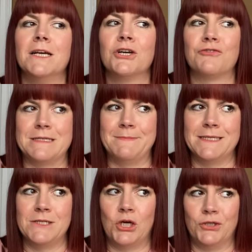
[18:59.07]
Christmas
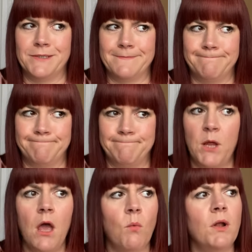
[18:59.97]
socks.
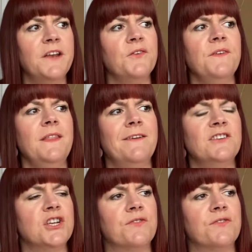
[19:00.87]
Well, I don't think they're actually